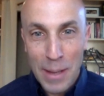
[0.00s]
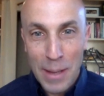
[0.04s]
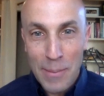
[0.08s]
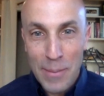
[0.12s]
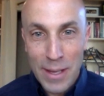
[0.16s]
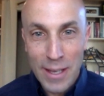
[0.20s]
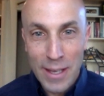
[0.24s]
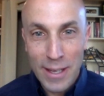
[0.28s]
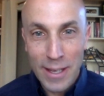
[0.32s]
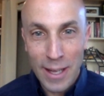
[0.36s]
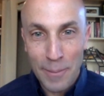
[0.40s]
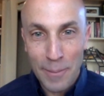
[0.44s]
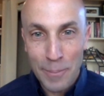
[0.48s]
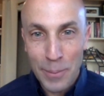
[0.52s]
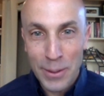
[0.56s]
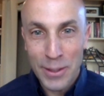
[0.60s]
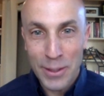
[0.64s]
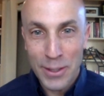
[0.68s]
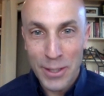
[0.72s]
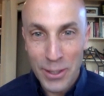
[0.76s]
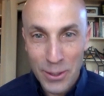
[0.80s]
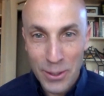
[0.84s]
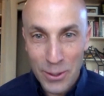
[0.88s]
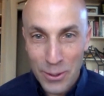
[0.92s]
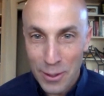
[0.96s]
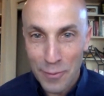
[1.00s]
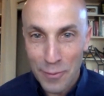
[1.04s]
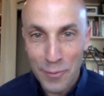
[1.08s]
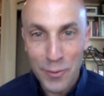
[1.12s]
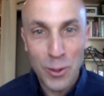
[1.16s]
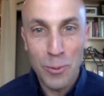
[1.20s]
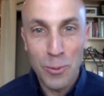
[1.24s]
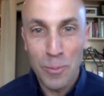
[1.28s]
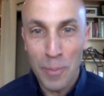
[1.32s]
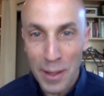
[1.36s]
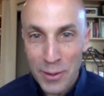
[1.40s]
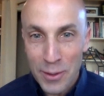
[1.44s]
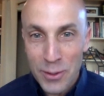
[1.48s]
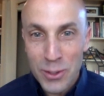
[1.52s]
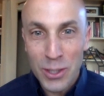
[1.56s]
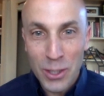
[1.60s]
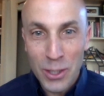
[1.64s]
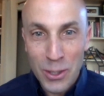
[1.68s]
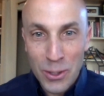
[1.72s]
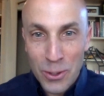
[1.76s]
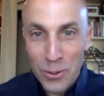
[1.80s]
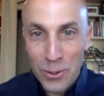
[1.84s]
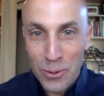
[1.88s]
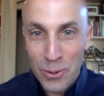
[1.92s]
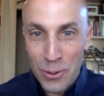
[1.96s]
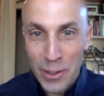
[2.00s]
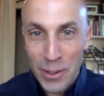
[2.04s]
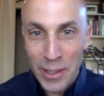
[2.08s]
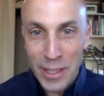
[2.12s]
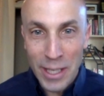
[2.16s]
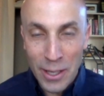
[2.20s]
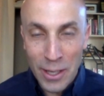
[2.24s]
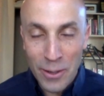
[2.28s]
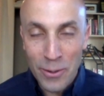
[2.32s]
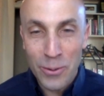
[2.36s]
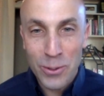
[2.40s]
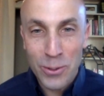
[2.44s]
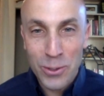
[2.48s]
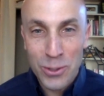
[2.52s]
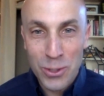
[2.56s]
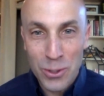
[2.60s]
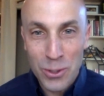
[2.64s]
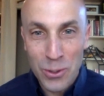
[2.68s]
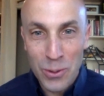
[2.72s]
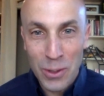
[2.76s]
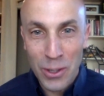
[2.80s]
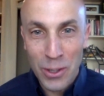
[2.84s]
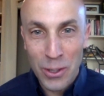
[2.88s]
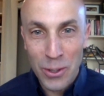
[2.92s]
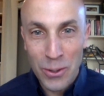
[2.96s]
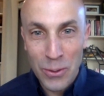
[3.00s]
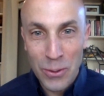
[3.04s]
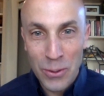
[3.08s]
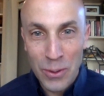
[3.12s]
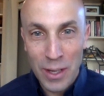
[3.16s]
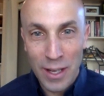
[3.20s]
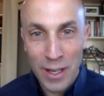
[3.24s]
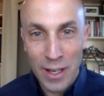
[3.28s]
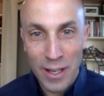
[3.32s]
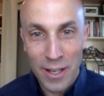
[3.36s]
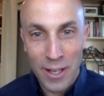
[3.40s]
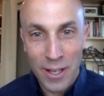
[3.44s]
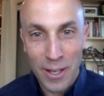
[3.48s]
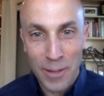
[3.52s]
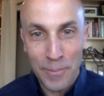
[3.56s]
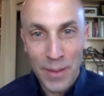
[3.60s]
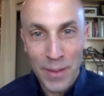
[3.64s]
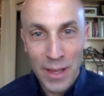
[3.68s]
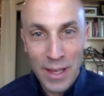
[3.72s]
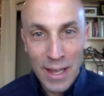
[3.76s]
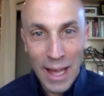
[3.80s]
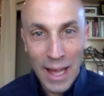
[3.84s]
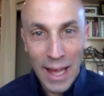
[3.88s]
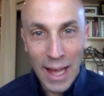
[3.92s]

maybe up until a few months ago or a year or so ago.